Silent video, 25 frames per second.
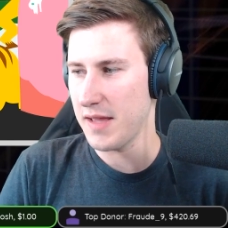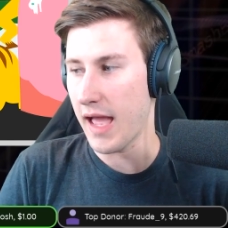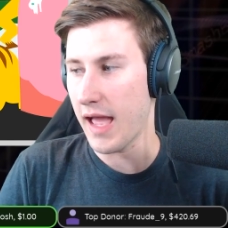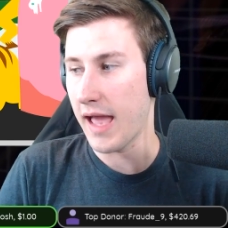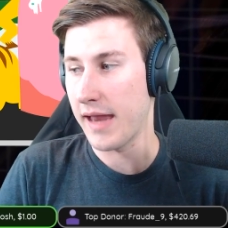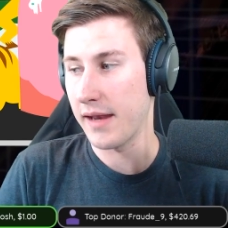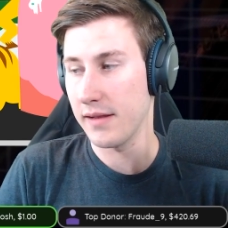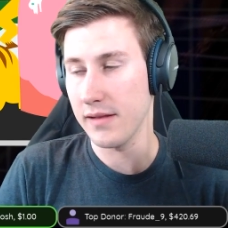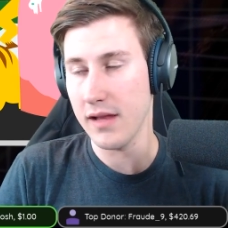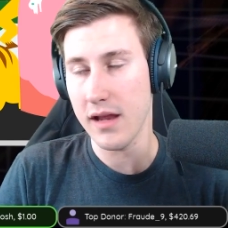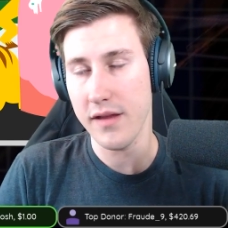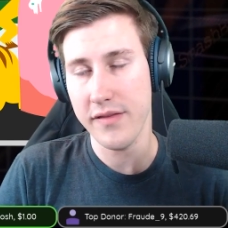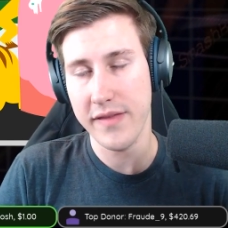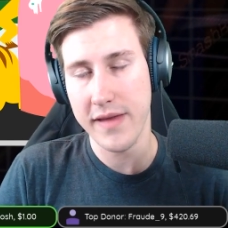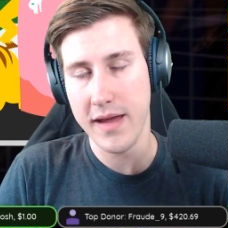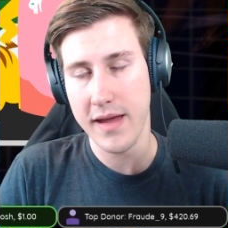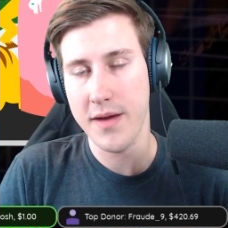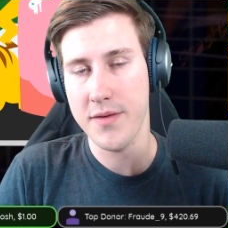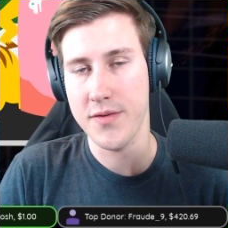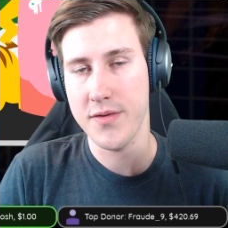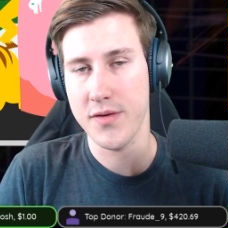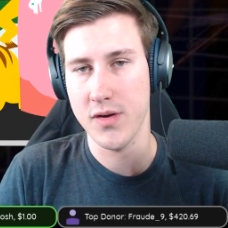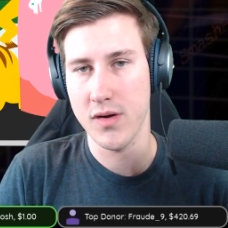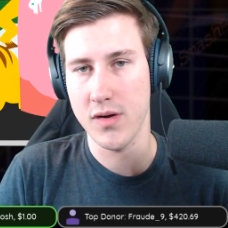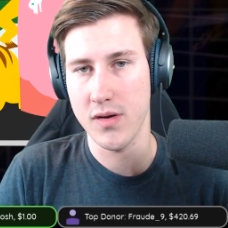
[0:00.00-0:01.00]
And a lot of the
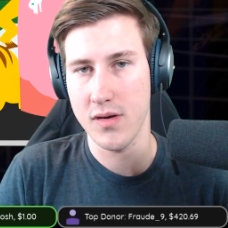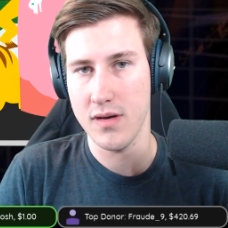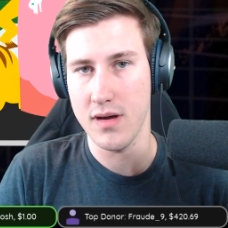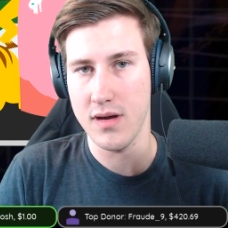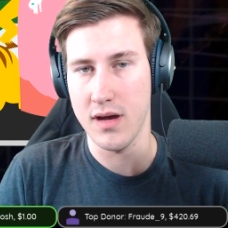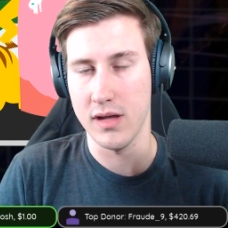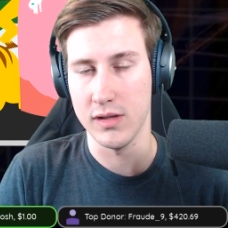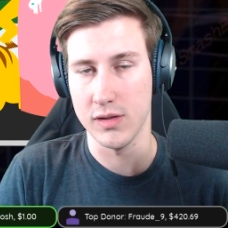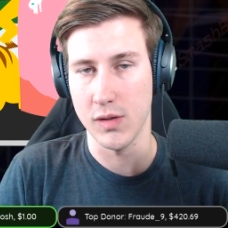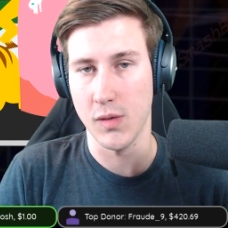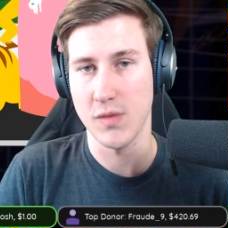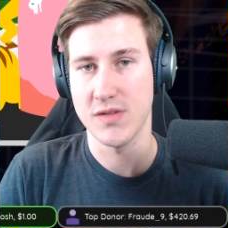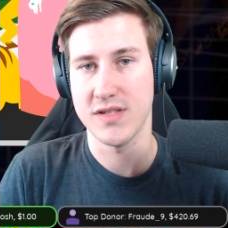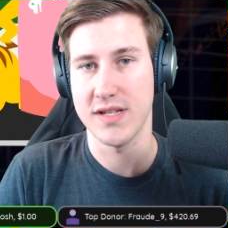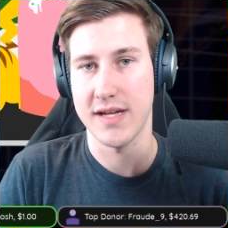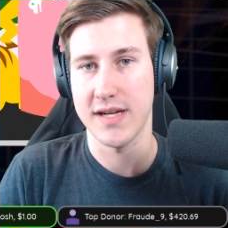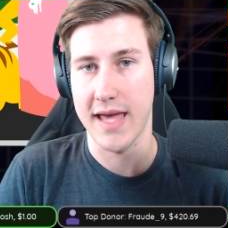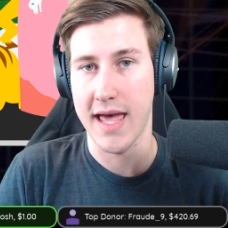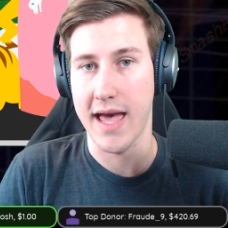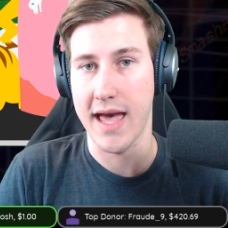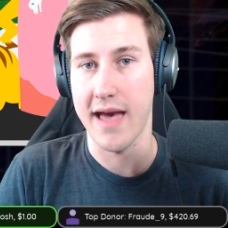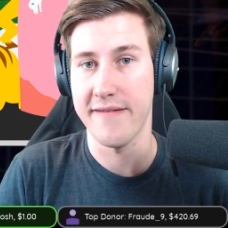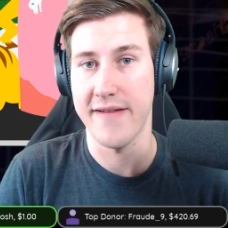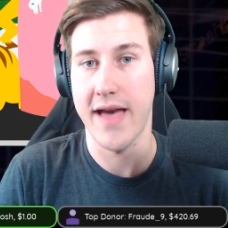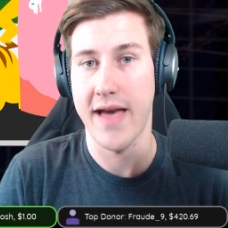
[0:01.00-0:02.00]
other alerts that I
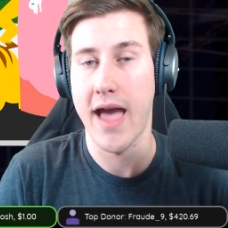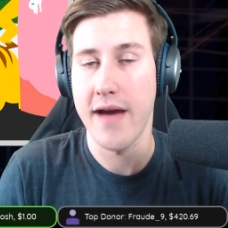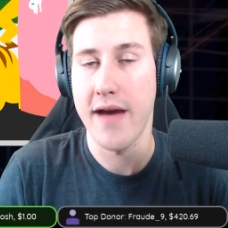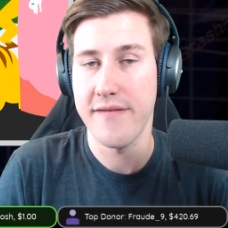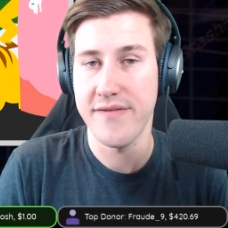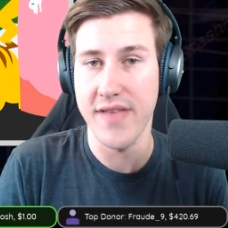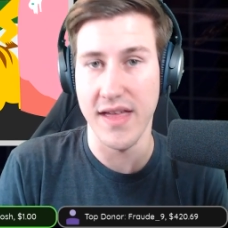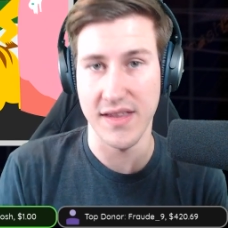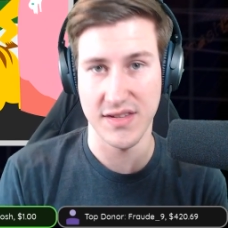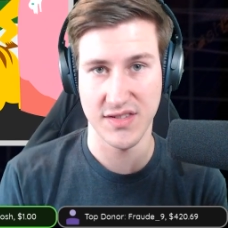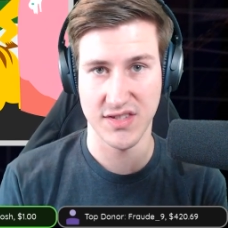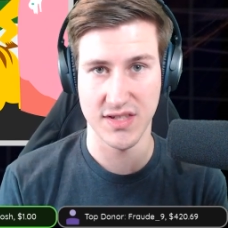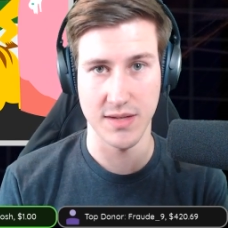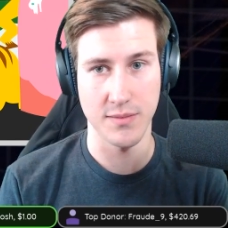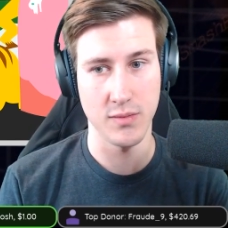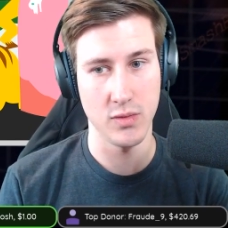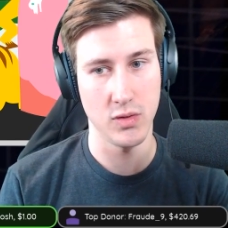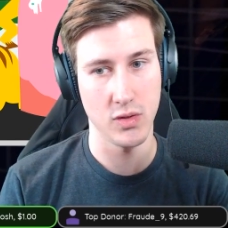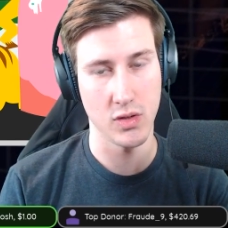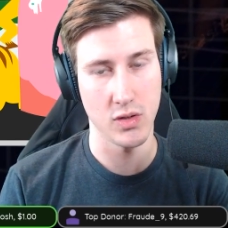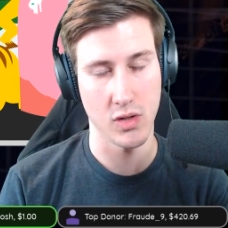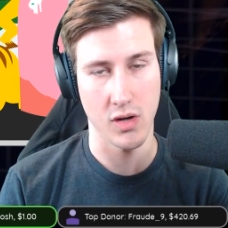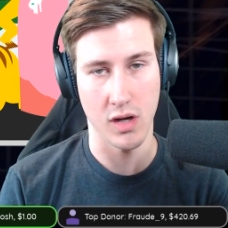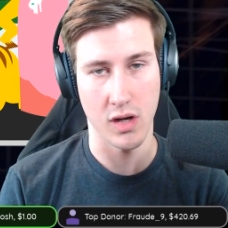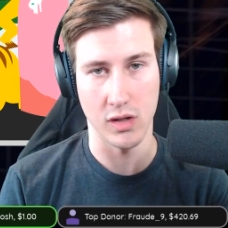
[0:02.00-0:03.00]
have that
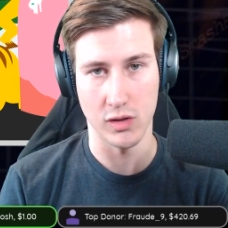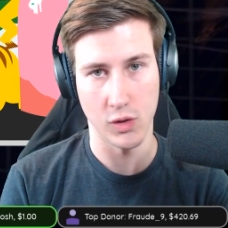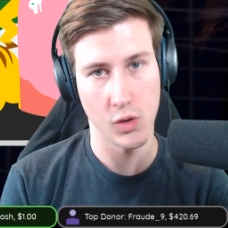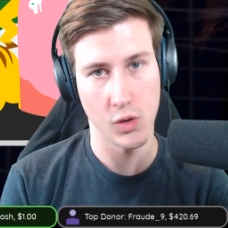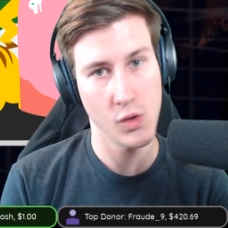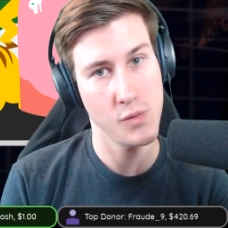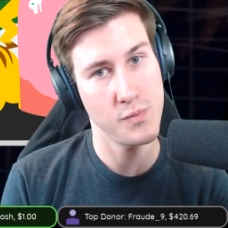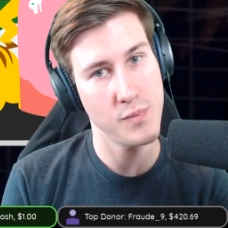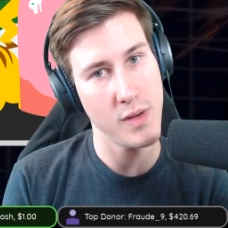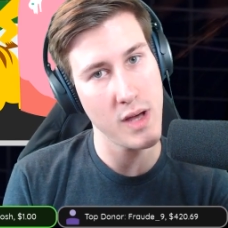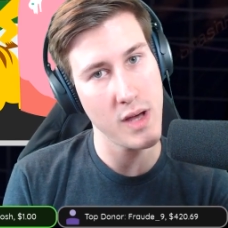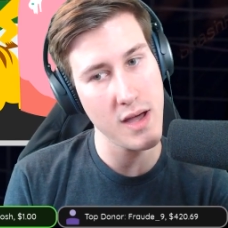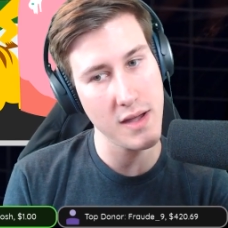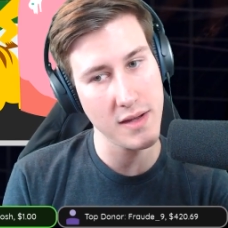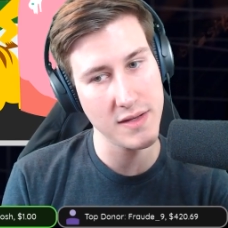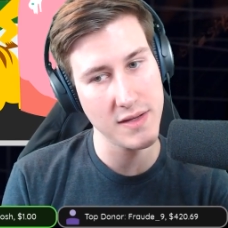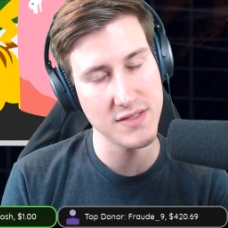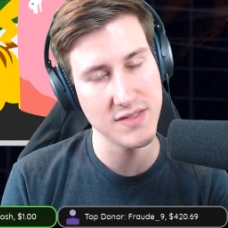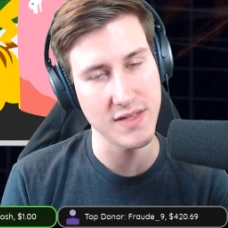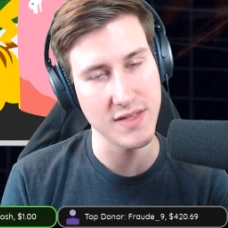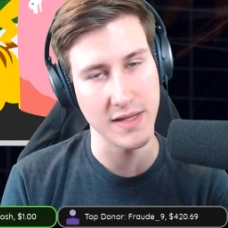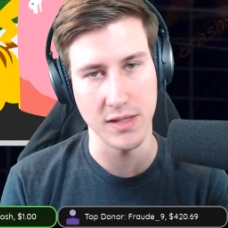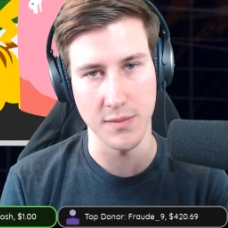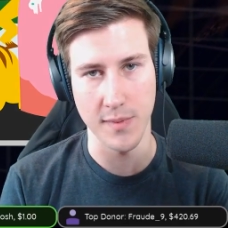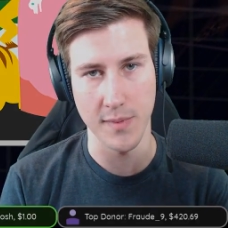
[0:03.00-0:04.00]
similar alert box that you